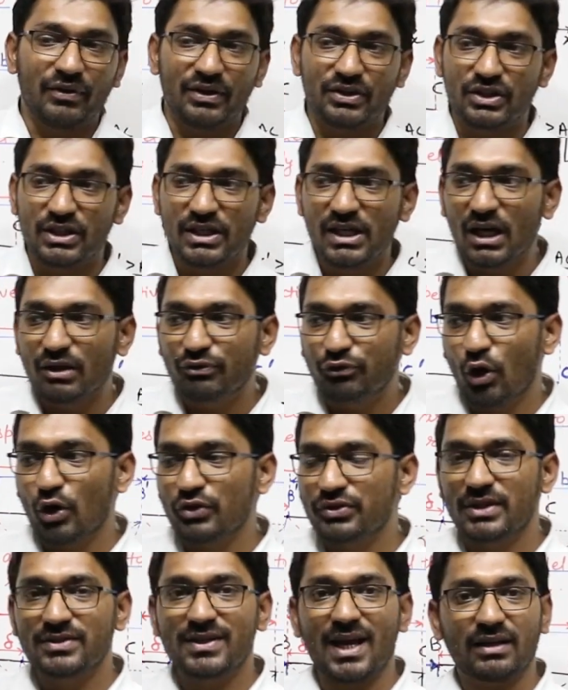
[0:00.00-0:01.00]
a shear
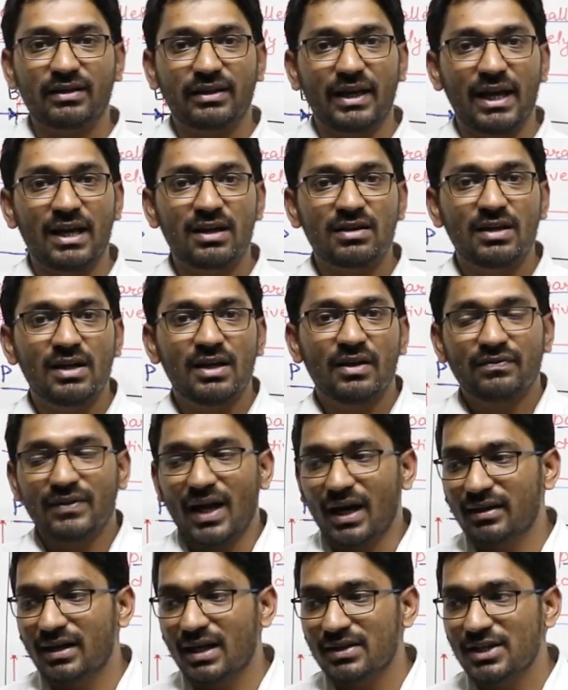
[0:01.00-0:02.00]
force is acting,
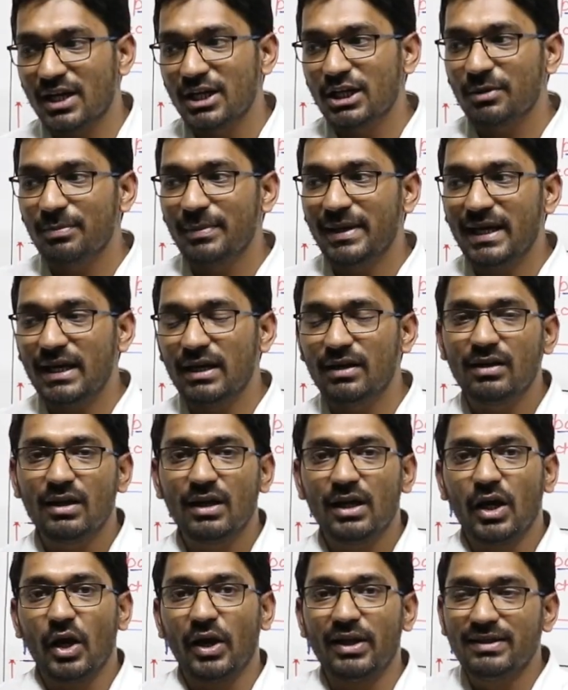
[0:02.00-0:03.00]
that doesn't mean
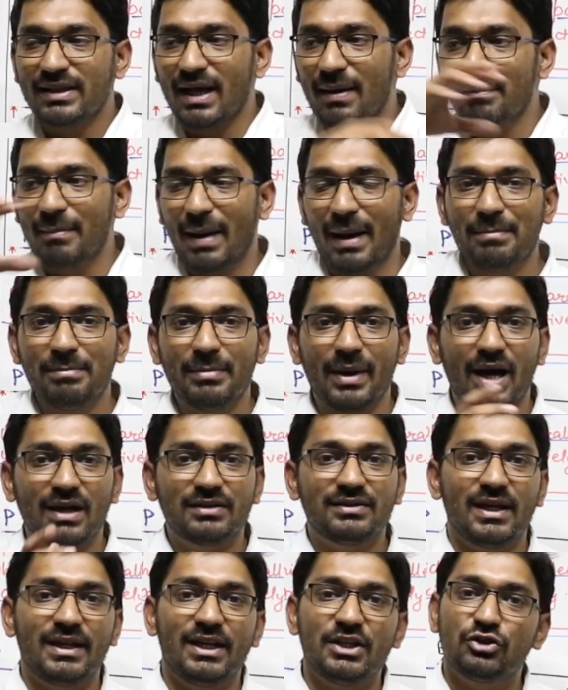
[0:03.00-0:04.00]
in the member
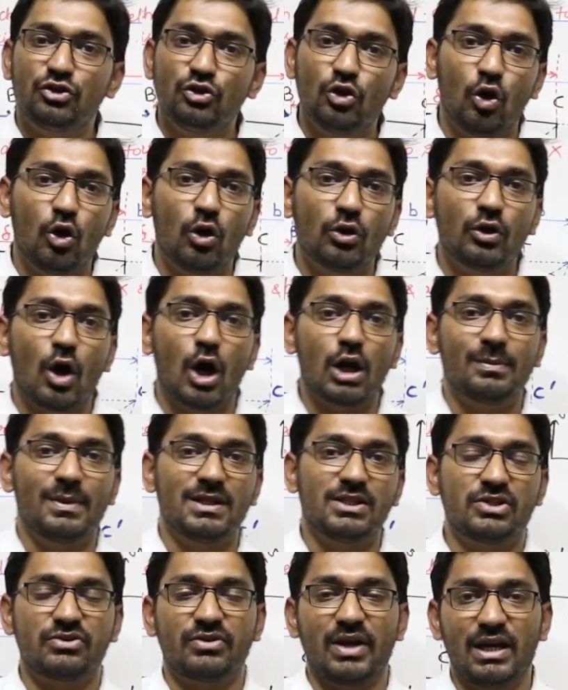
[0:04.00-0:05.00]
there is no
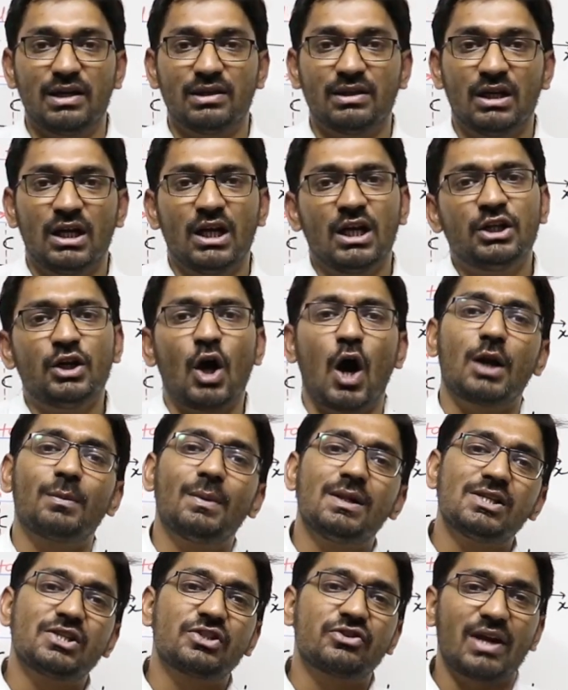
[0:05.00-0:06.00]
normal strain.
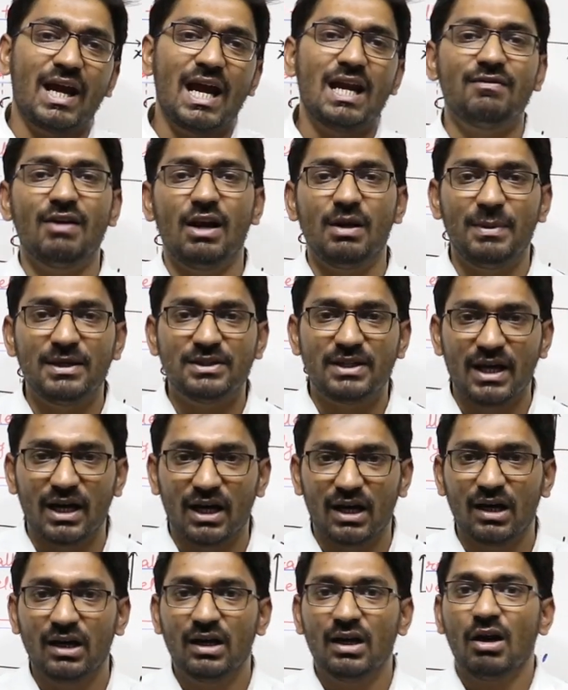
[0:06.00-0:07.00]
Normal strain will be
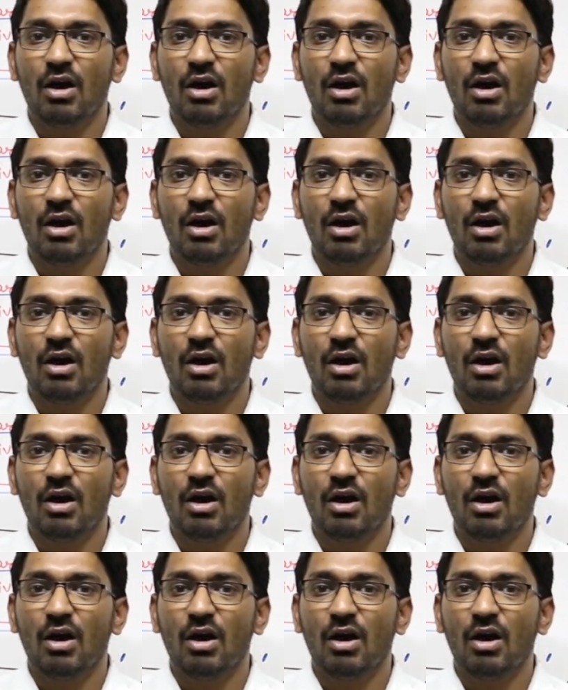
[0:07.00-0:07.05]
there